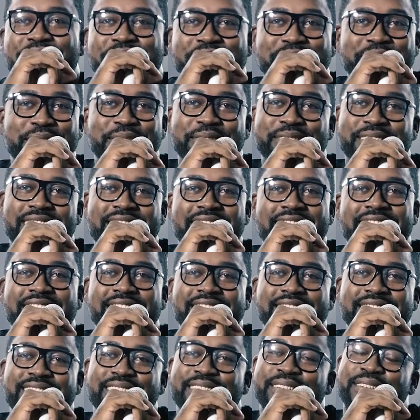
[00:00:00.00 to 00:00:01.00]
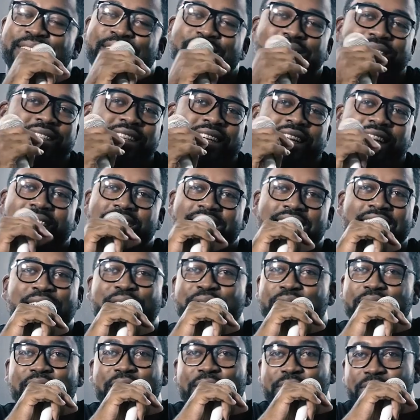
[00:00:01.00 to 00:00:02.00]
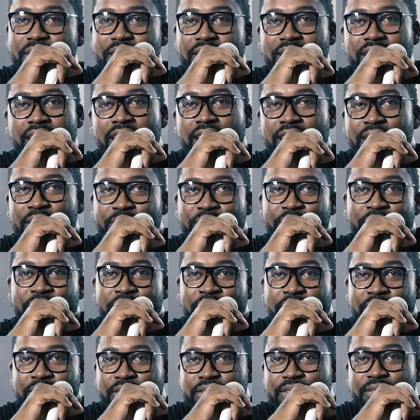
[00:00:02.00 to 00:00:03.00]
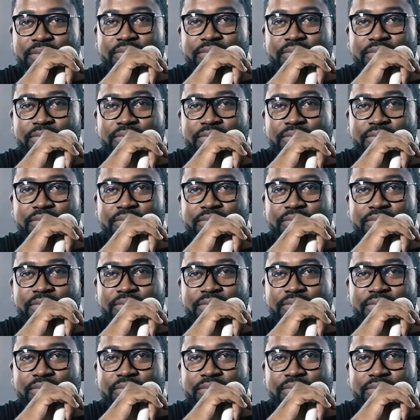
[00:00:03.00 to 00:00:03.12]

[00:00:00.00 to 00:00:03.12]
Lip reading: You know what I'm saying? So that's really where it came from.